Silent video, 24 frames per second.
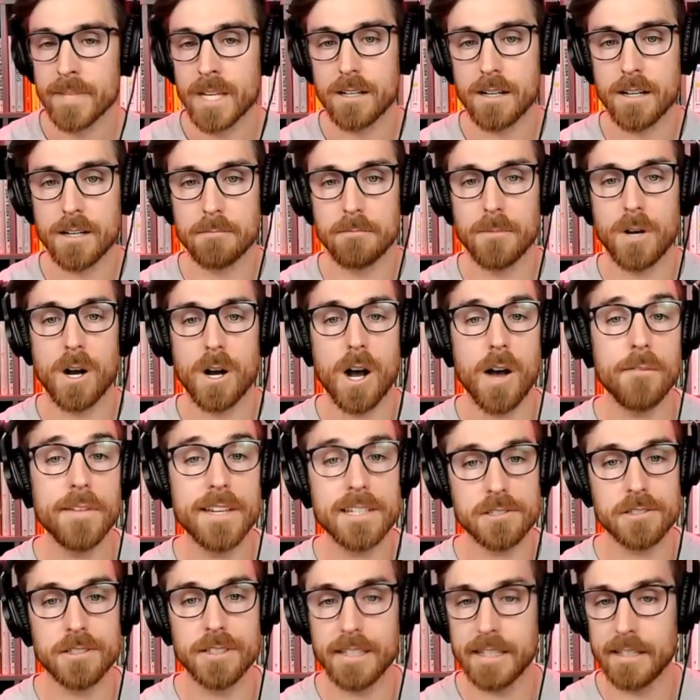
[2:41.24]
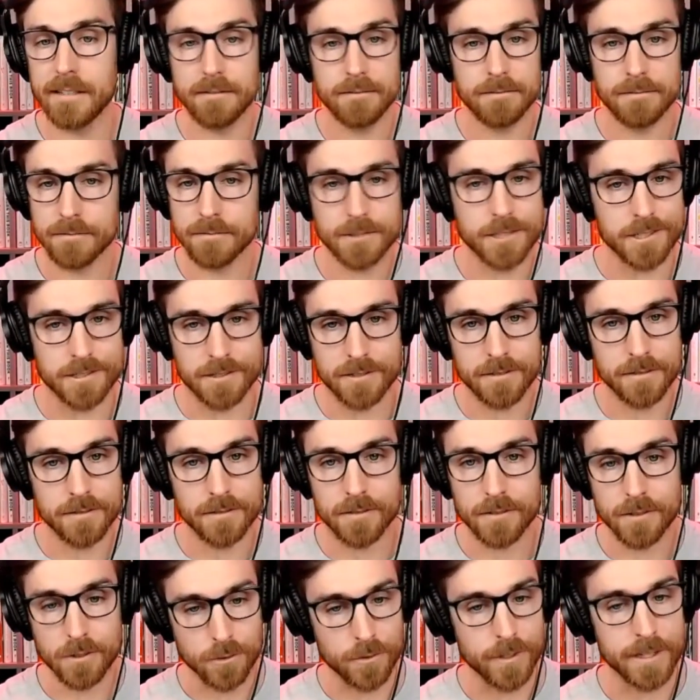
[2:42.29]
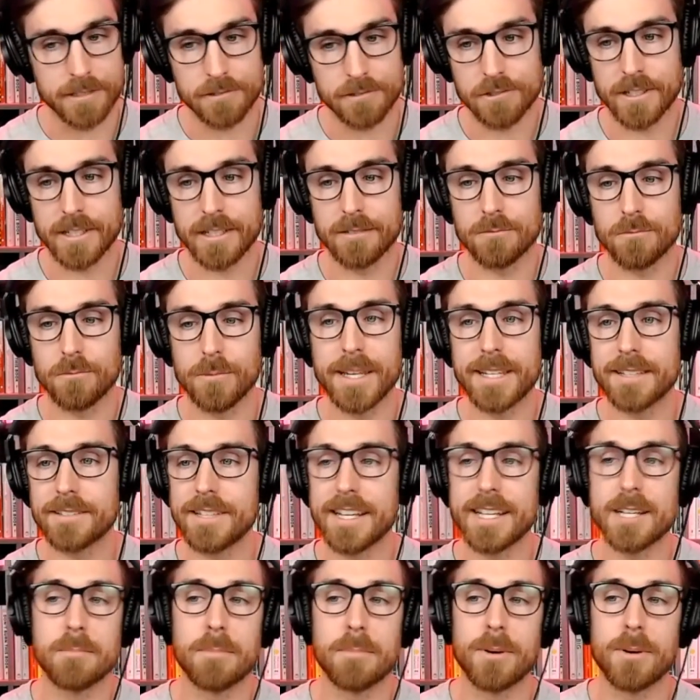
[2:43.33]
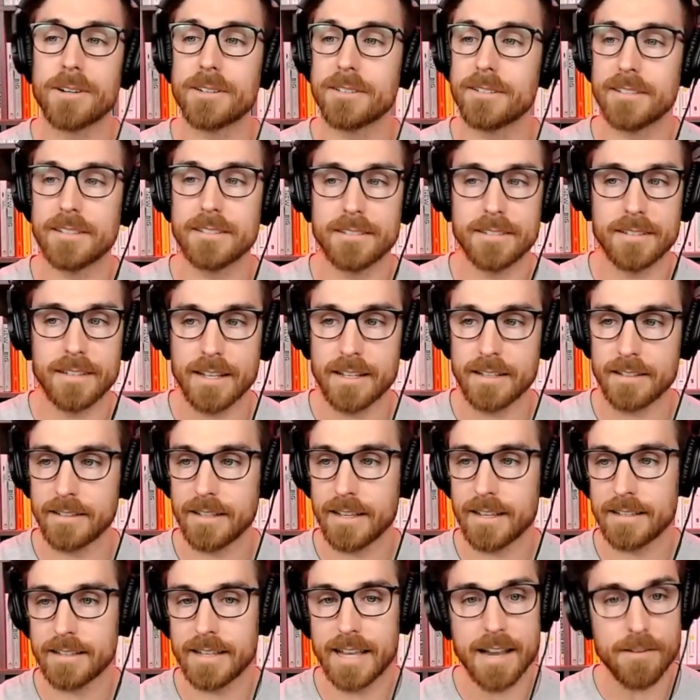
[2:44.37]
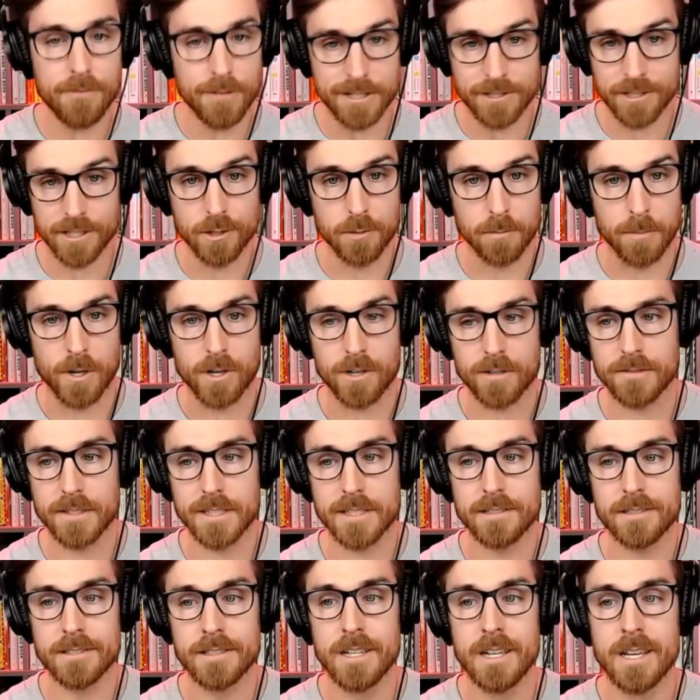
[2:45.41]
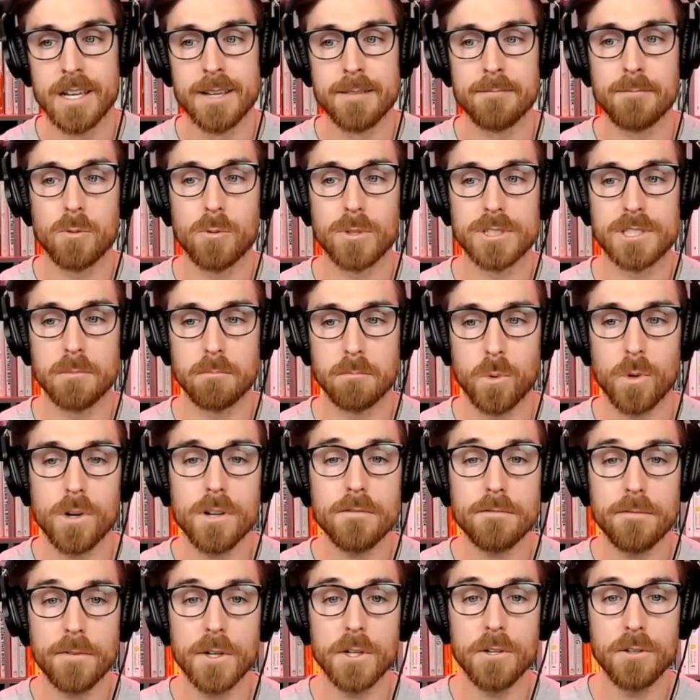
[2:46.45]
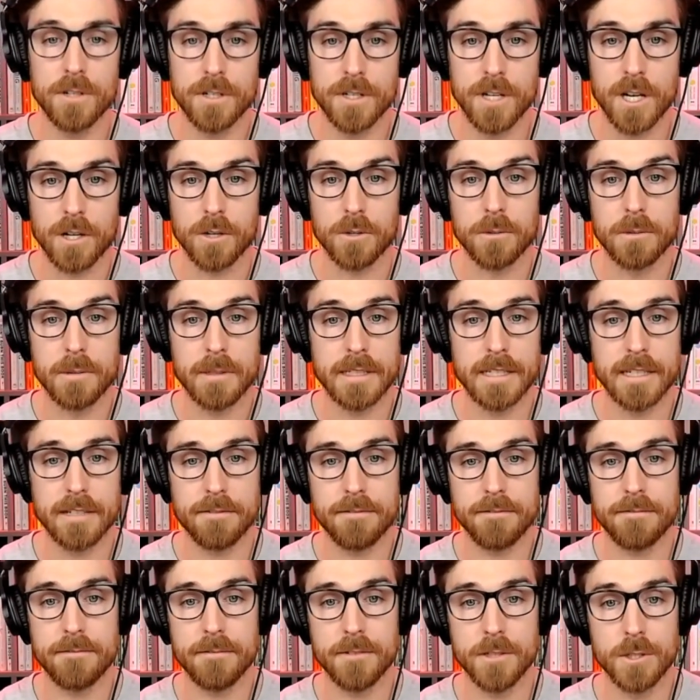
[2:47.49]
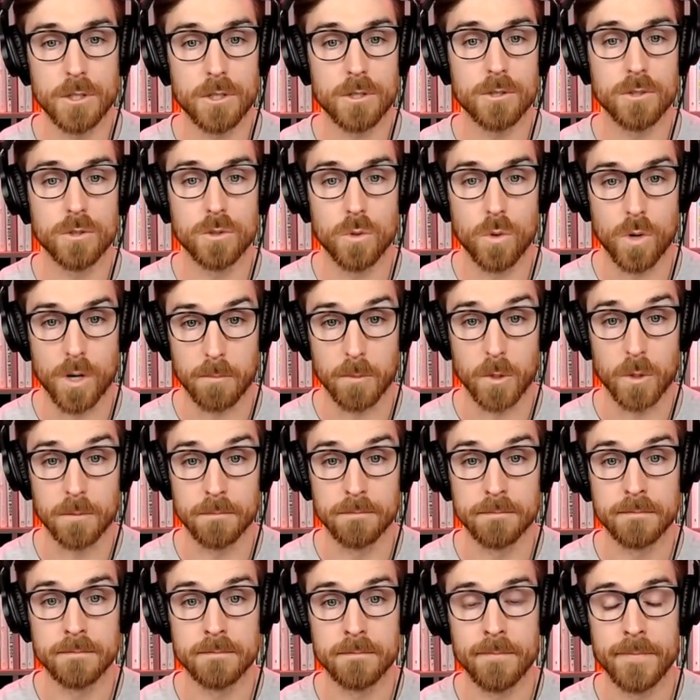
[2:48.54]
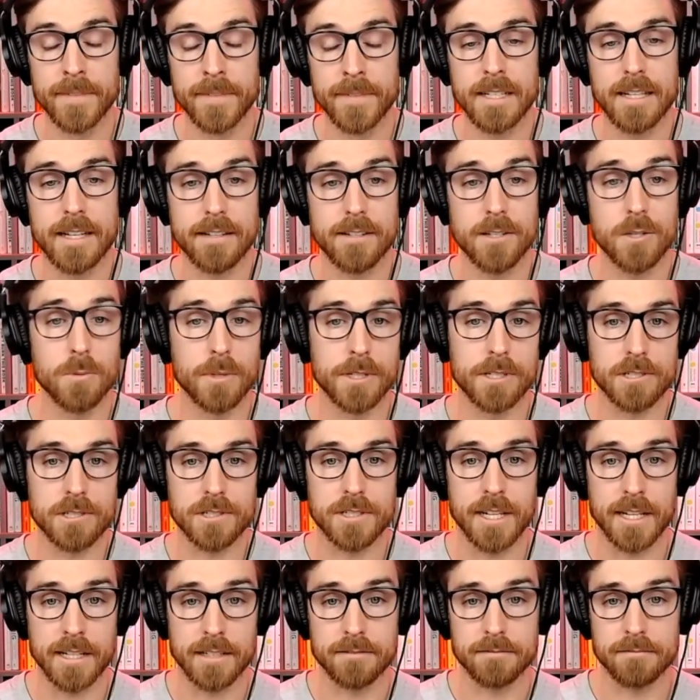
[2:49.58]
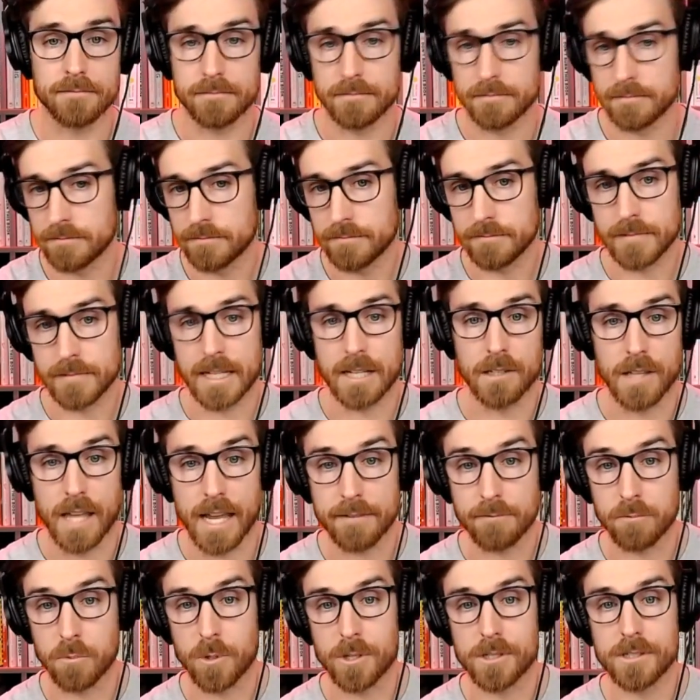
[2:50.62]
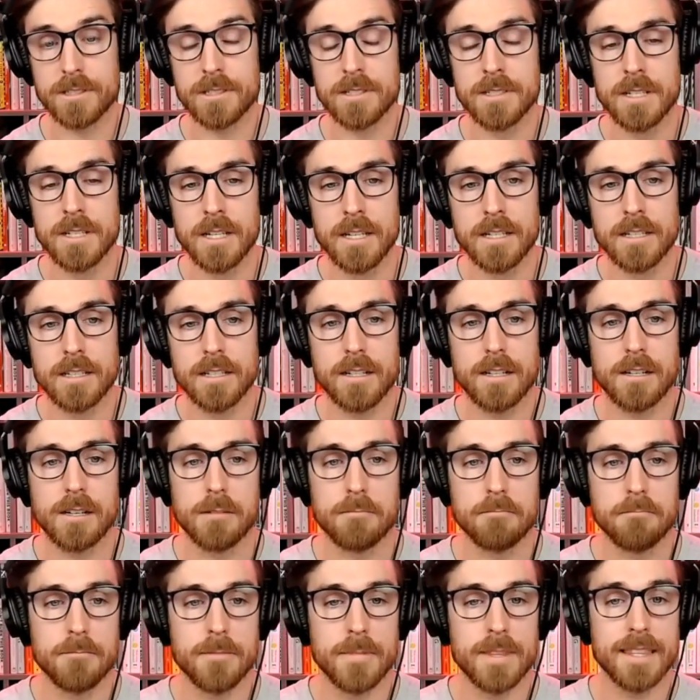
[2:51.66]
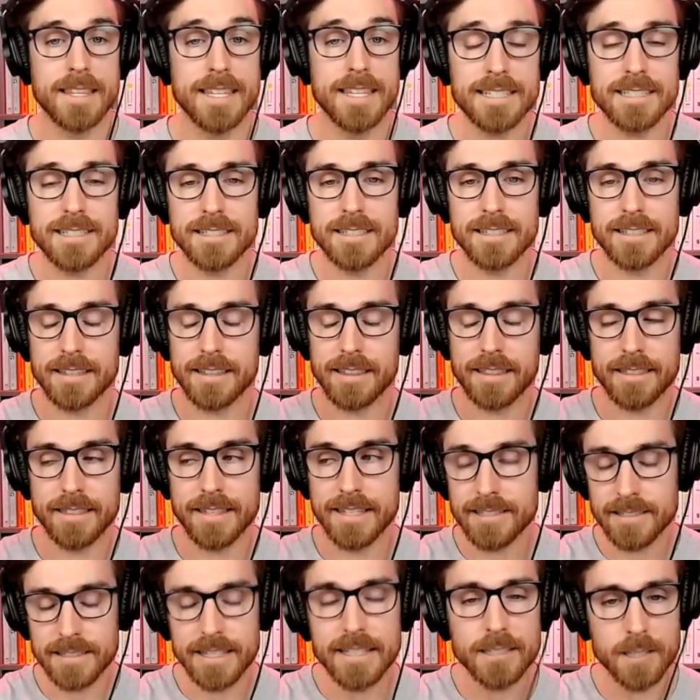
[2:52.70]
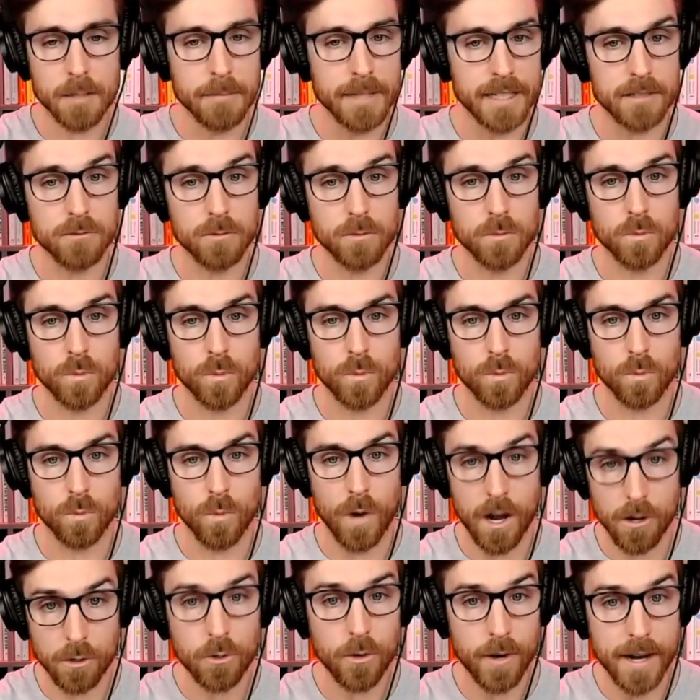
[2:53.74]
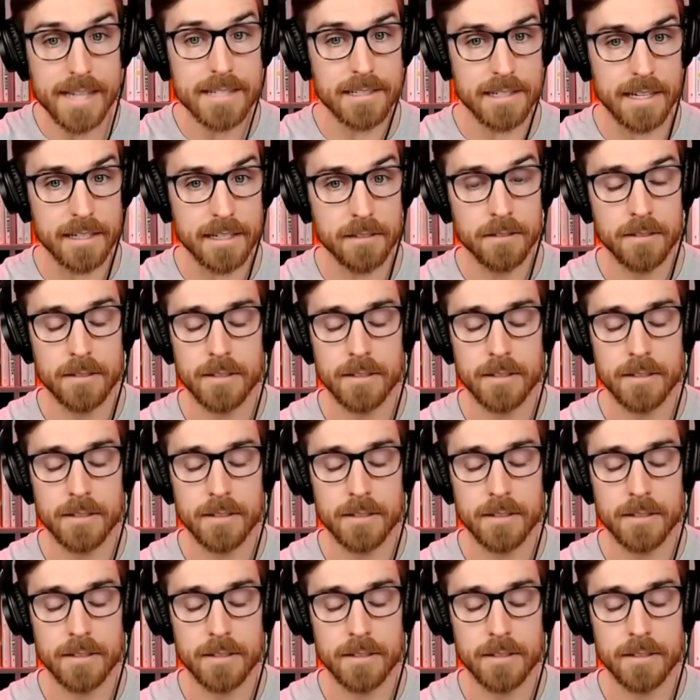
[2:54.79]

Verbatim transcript: Um, obviously, just cringe, and we could take apart every single part of this. But what's important for you to know, if you're normal and you understand how life works, um, this this sentiment, while crazy,